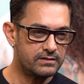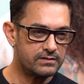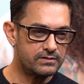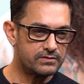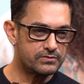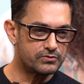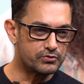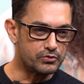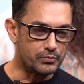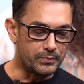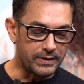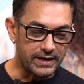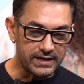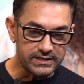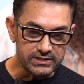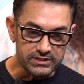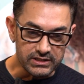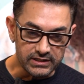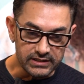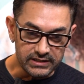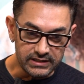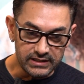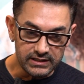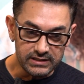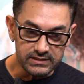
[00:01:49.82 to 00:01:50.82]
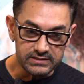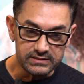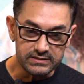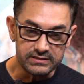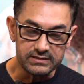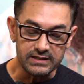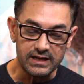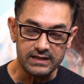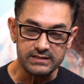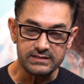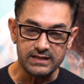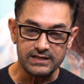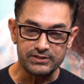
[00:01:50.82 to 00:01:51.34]
So my journey
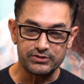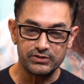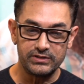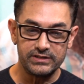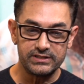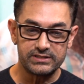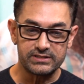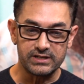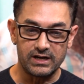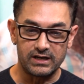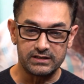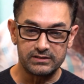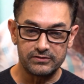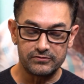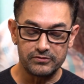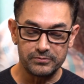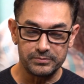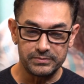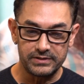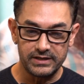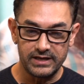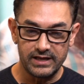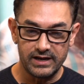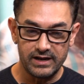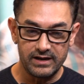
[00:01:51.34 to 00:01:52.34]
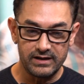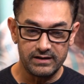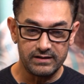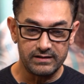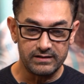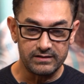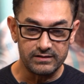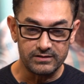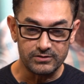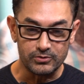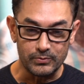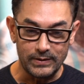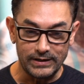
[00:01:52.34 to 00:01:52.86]
has actually started from there. And
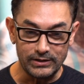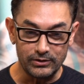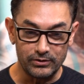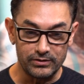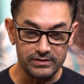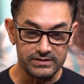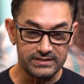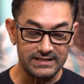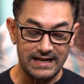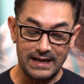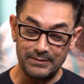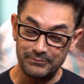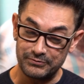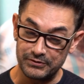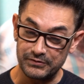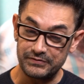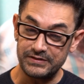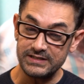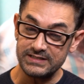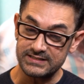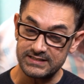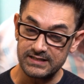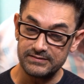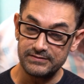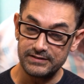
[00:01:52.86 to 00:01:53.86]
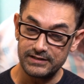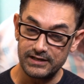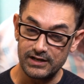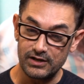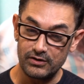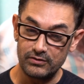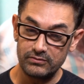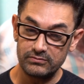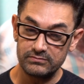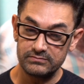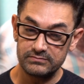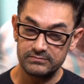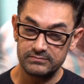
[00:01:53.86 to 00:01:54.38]
quite honestly, I'm 57
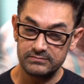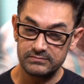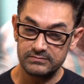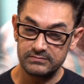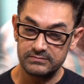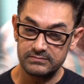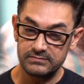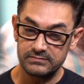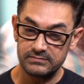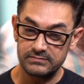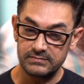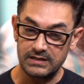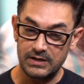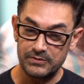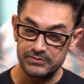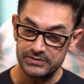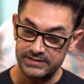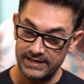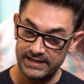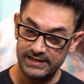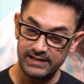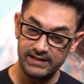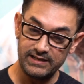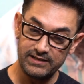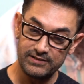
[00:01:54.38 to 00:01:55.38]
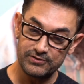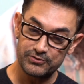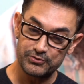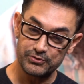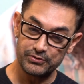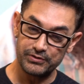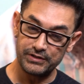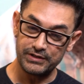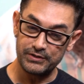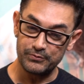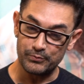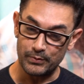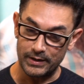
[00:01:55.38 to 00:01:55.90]
now. I was 18, so
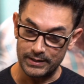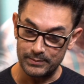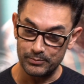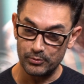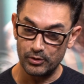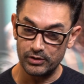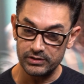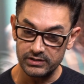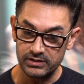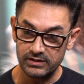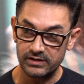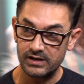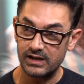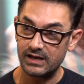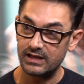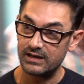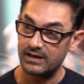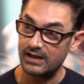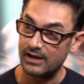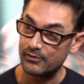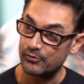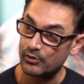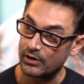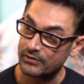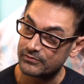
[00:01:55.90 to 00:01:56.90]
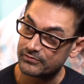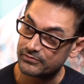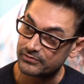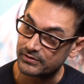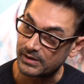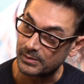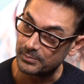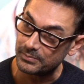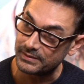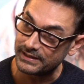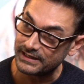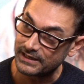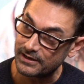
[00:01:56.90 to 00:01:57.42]
in one more year, I would have
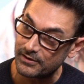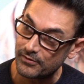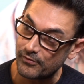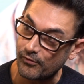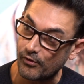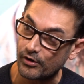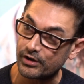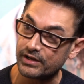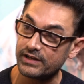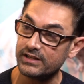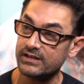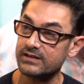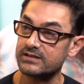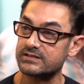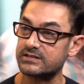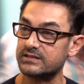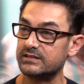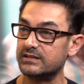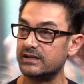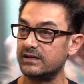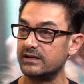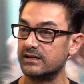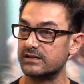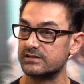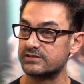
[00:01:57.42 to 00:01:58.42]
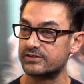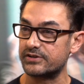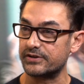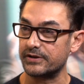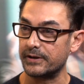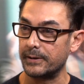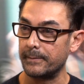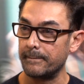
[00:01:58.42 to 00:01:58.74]
completed 40 years in the industry.